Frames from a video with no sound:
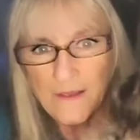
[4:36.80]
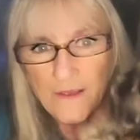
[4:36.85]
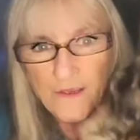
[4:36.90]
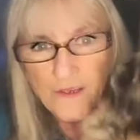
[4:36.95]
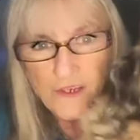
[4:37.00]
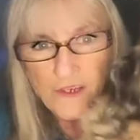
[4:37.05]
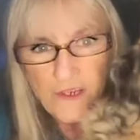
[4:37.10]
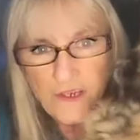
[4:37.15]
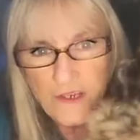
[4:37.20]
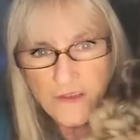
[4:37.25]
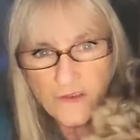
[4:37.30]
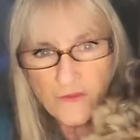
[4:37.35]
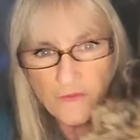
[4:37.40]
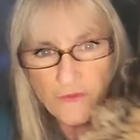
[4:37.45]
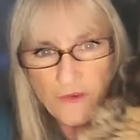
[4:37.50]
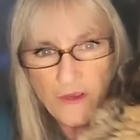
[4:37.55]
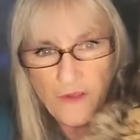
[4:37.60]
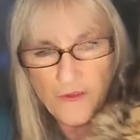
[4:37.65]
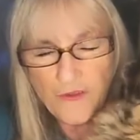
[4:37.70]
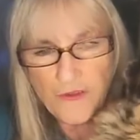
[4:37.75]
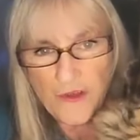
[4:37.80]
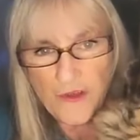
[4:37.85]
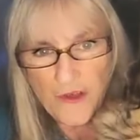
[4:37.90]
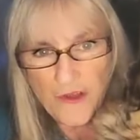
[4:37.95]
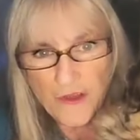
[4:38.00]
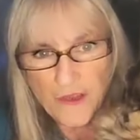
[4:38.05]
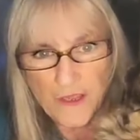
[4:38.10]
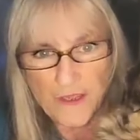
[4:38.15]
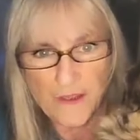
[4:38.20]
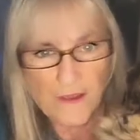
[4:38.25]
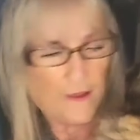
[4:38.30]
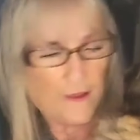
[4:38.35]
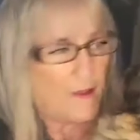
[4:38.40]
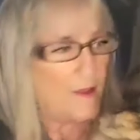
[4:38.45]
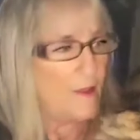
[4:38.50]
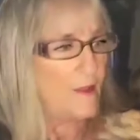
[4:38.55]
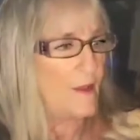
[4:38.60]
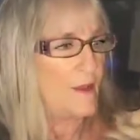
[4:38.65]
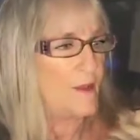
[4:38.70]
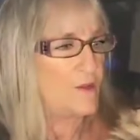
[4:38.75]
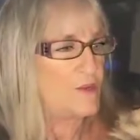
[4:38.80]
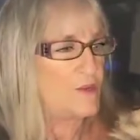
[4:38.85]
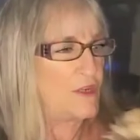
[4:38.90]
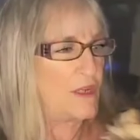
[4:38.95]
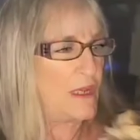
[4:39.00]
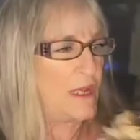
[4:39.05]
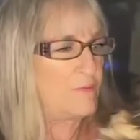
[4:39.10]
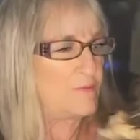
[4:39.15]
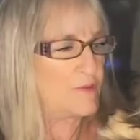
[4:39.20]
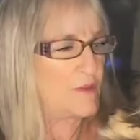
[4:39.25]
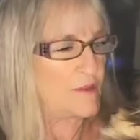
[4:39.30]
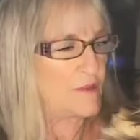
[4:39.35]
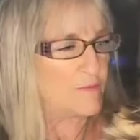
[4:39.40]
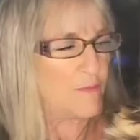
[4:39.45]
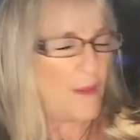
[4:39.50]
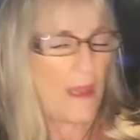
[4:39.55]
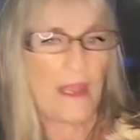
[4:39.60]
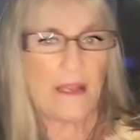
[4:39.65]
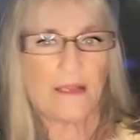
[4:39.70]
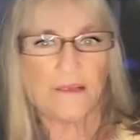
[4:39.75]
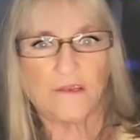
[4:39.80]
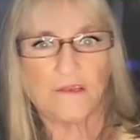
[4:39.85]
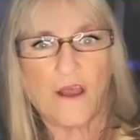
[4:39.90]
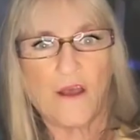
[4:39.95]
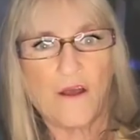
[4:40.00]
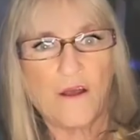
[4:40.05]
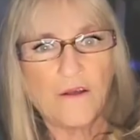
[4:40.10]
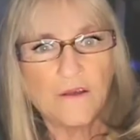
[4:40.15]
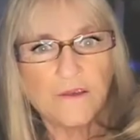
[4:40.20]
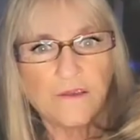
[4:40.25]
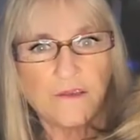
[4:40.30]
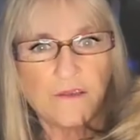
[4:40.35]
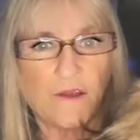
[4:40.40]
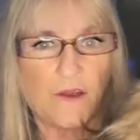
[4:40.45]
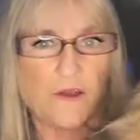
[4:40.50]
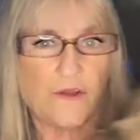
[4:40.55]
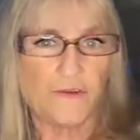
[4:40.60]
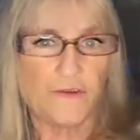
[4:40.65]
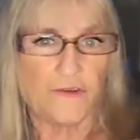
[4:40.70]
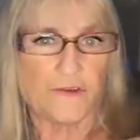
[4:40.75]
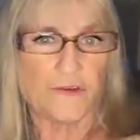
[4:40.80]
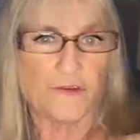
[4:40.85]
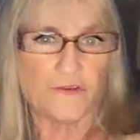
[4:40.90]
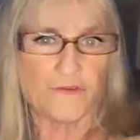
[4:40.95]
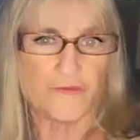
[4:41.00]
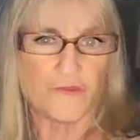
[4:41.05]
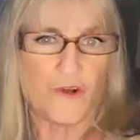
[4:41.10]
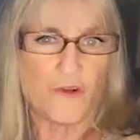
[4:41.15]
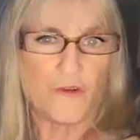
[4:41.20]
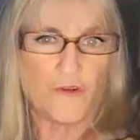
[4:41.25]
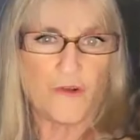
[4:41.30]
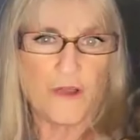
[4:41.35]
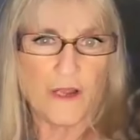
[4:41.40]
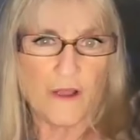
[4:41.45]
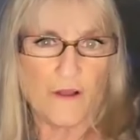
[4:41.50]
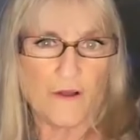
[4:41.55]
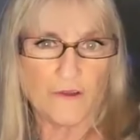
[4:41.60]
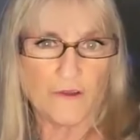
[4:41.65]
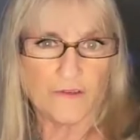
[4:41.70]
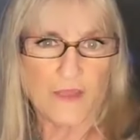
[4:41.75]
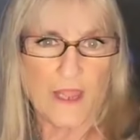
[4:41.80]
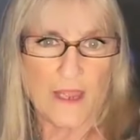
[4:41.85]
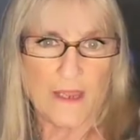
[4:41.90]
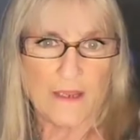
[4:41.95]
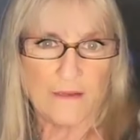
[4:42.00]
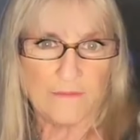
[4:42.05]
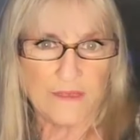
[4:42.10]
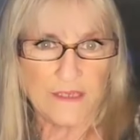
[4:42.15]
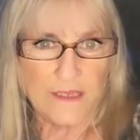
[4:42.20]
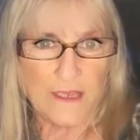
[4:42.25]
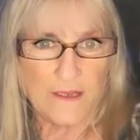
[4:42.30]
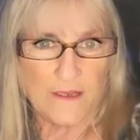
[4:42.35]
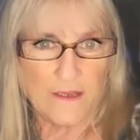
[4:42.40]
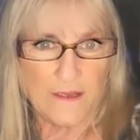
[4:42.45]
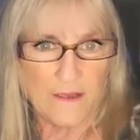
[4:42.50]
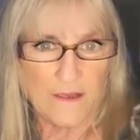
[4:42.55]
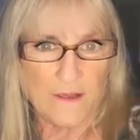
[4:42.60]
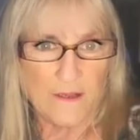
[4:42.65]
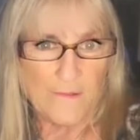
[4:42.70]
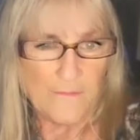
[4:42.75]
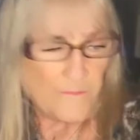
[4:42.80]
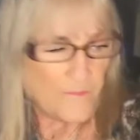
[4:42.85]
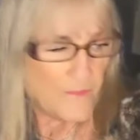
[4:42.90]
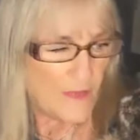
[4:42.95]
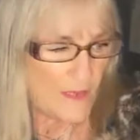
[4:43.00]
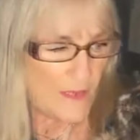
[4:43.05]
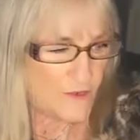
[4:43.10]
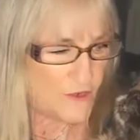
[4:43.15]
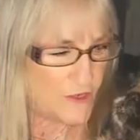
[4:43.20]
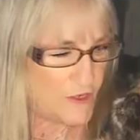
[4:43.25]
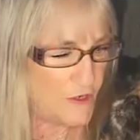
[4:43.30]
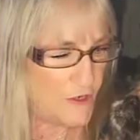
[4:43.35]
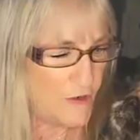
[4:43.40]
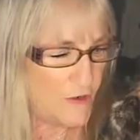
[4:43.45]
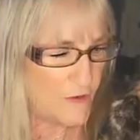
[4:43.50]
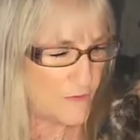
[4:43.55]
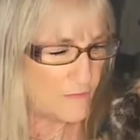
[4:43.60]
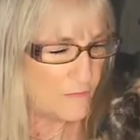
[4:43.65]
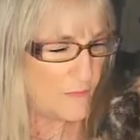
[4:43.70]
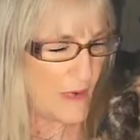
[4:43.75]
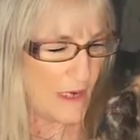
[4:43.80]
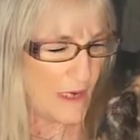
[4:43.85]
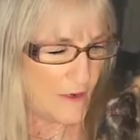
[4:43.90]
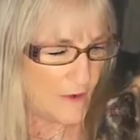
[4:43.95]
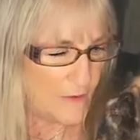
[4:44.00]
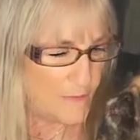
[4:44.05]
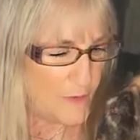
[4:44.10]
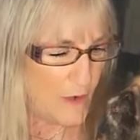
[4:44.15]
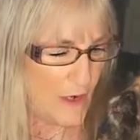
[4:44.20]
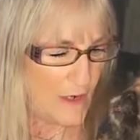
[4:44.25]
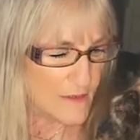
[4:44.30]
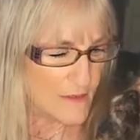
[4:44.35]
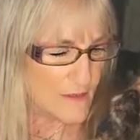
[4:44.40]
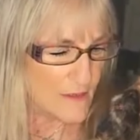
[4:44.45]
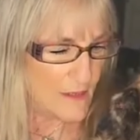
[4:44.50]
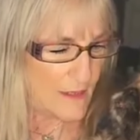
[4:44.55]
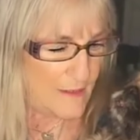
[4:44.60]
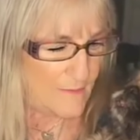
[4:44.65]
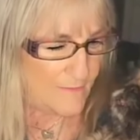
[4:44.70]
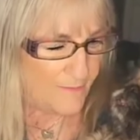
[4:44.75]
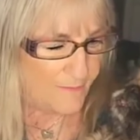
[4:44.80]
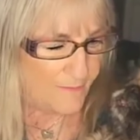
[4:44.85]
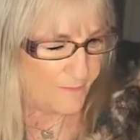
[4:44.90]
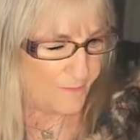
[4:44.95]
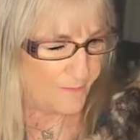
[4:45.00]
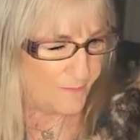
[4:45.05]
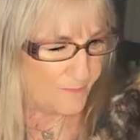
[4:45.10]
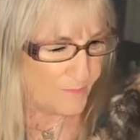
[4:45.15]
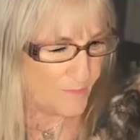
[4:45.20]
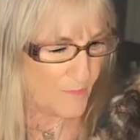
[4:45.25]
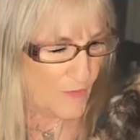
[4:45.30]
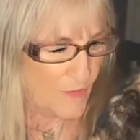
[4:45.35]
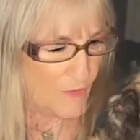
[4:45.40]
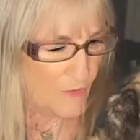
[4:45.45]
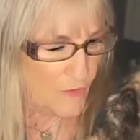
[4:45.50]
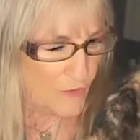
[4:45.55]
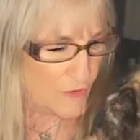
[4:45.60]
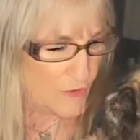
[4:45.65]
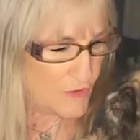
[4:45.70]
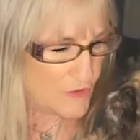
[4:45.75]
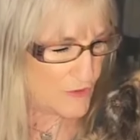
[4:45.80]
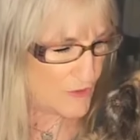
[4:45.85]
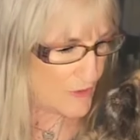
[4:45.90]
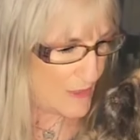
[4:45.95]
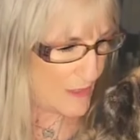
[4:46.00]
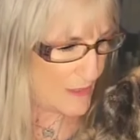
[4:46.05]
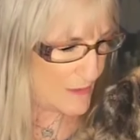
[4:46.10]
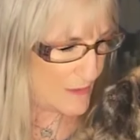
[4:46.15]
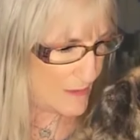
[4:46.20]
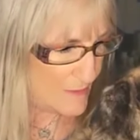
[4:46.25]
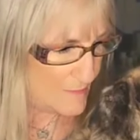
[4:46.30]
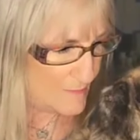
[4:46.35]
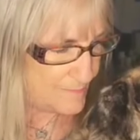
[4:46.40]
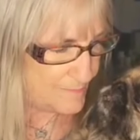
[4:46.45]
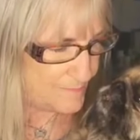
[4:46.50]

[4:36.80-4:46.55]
She is a real thug. And she keeps this pack of dogs under control at all times. And she couldn't bear Presley. Could you, lady?